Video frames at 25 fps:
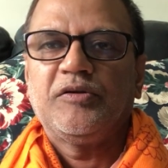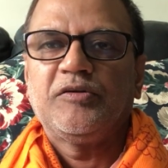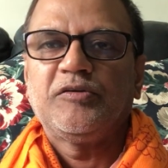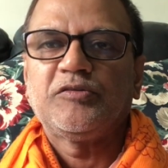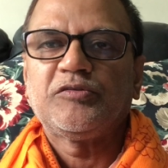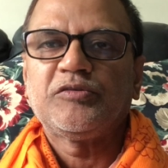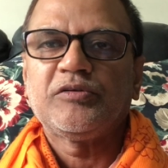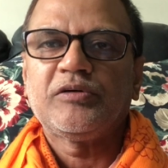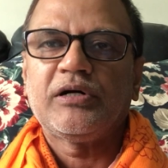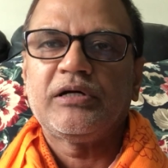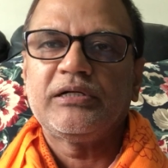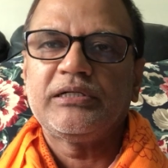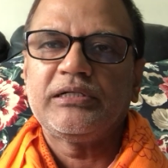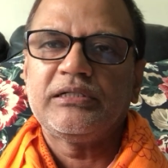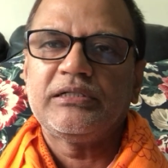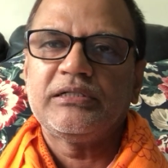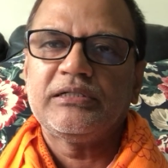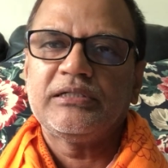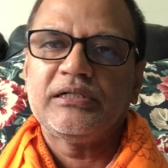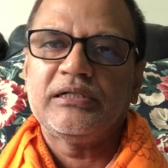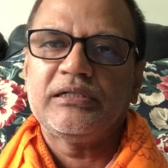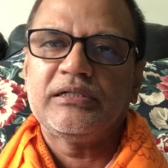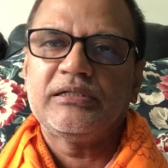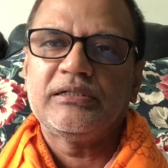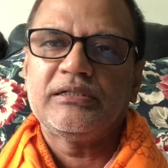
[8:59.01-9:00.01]
So
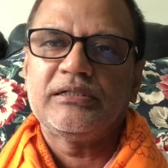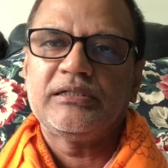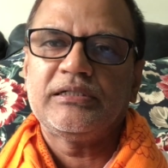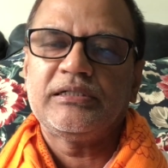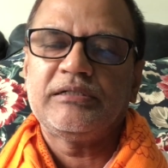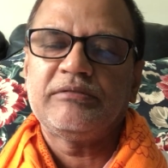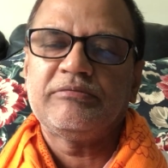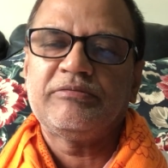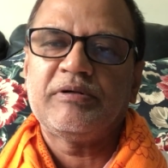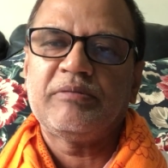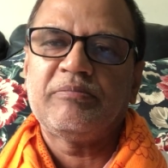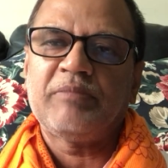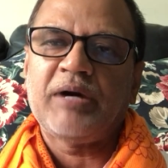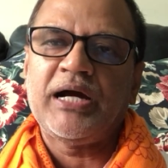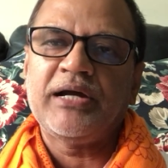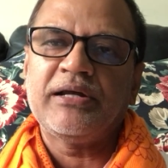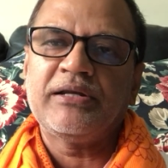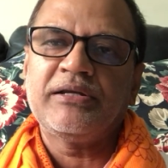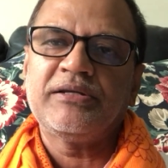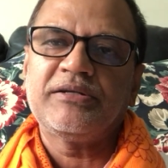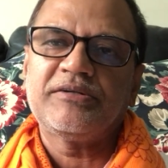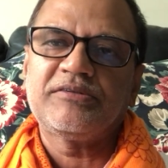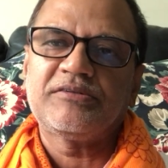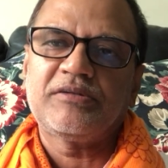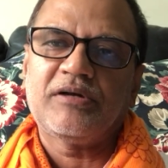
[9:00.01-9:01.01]
if a
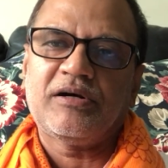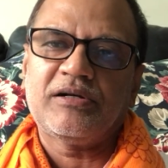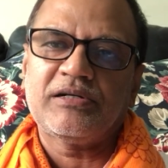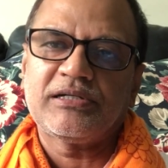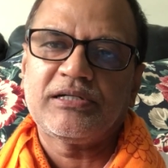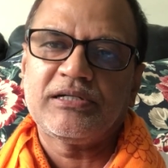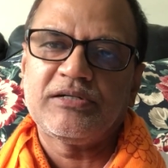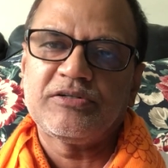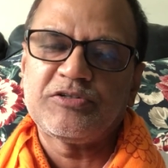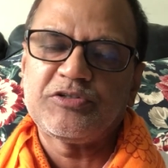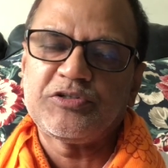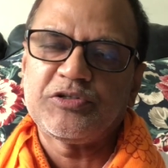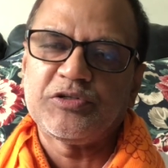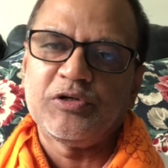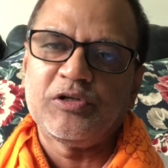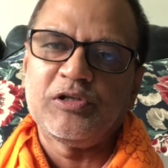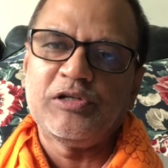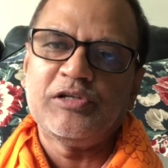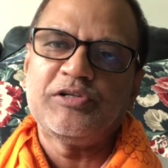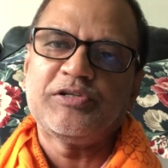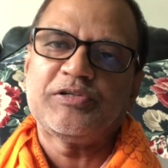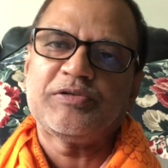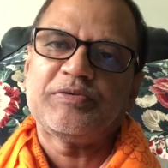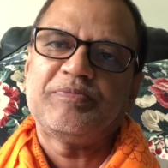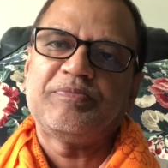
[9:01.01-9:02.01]
mind is not
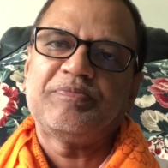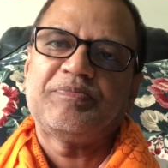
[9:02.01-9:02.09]
controlled,